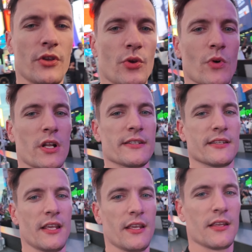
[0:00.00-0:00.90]
you want to
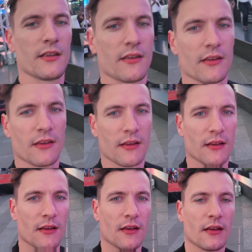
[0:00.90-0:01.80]
see
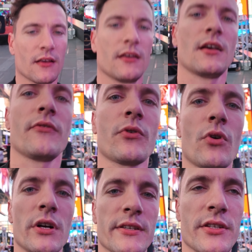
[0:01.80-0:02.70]
of
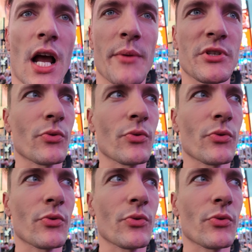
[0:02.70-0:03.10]
course Times